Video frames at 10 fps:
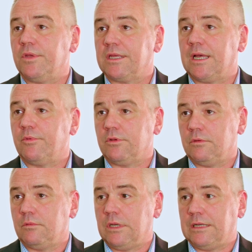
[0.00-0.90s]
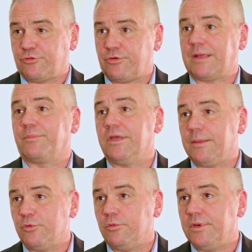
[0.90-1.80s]
being able to track
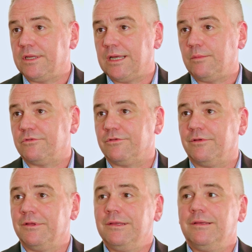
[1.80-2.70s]
people, being able to,